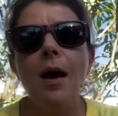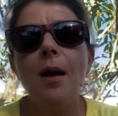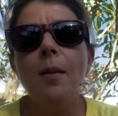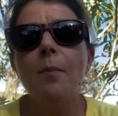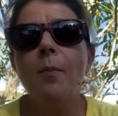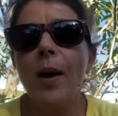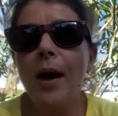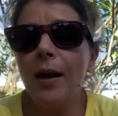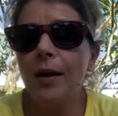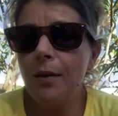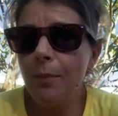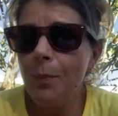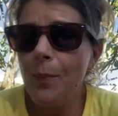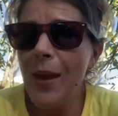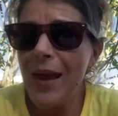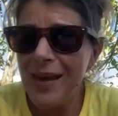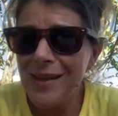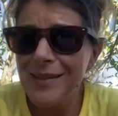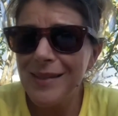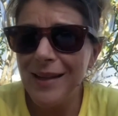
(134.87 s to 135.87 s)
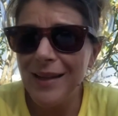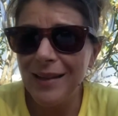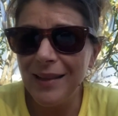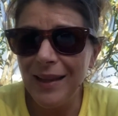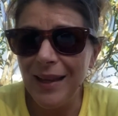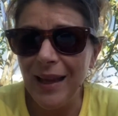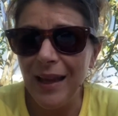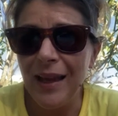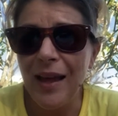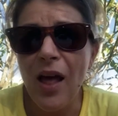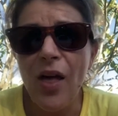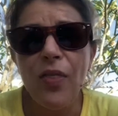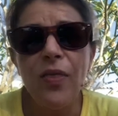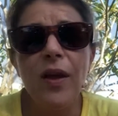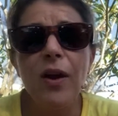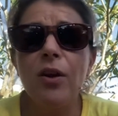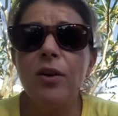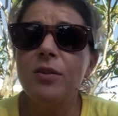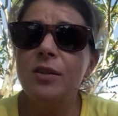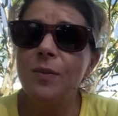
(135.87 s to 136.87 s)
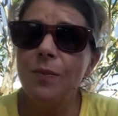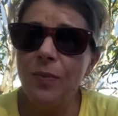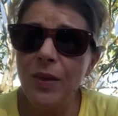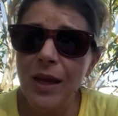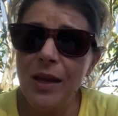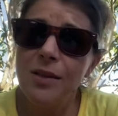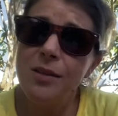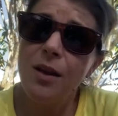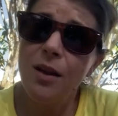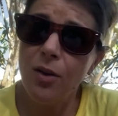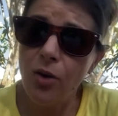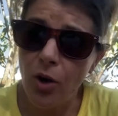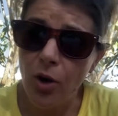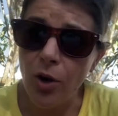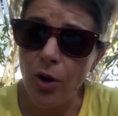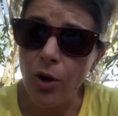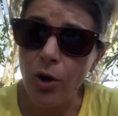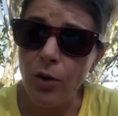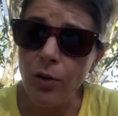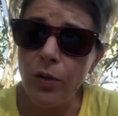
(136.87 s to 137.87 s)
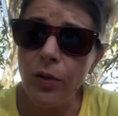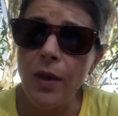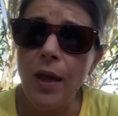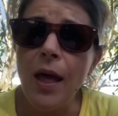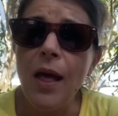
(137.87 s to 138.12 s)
But basically, there are some things on Earth